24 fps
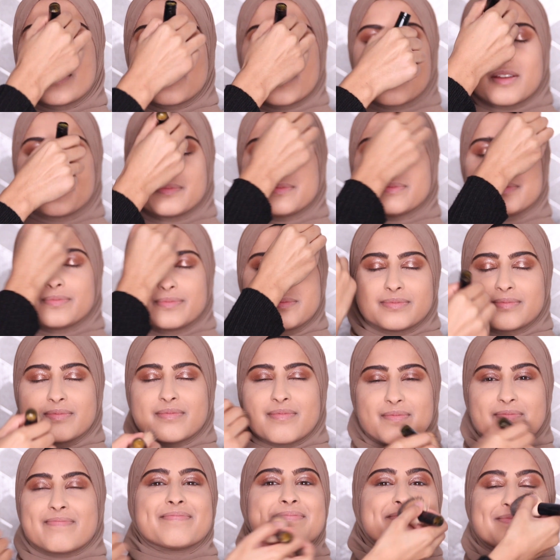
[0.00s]
So that's
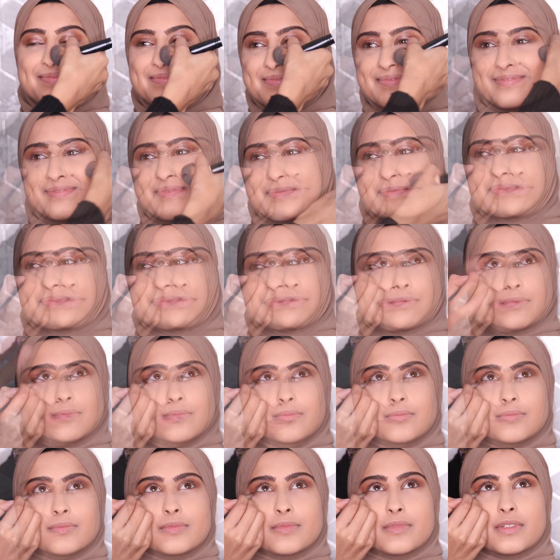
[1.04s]
another tip. So if you're
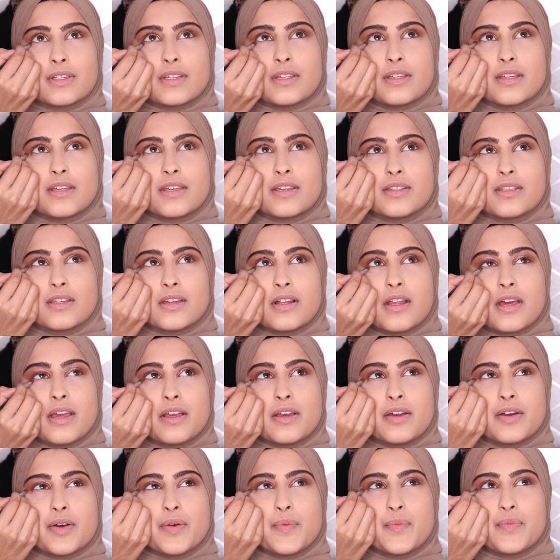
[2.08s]
doing like anything
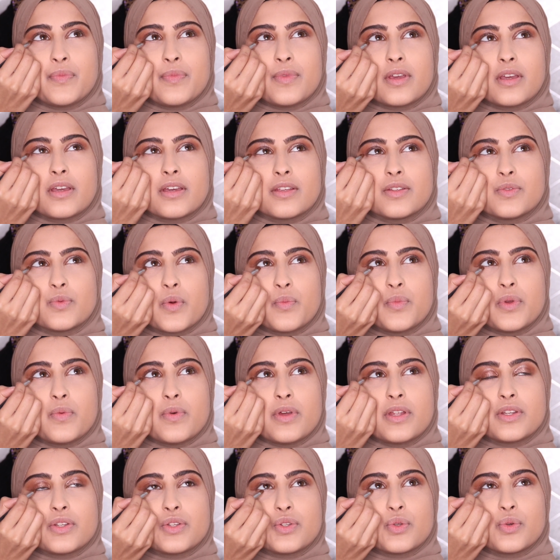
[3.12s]
that has a lot of
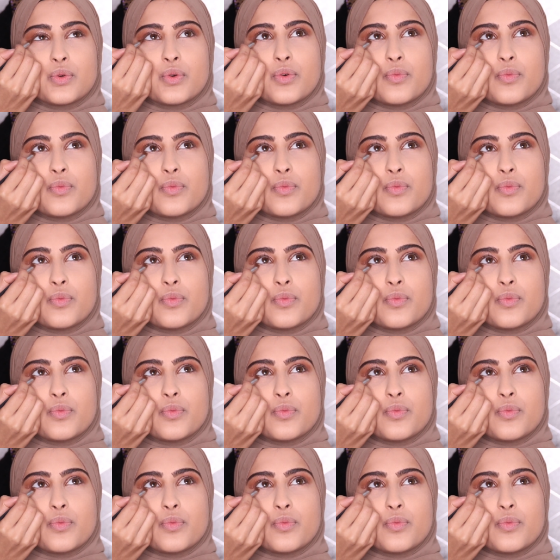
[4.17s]
fallout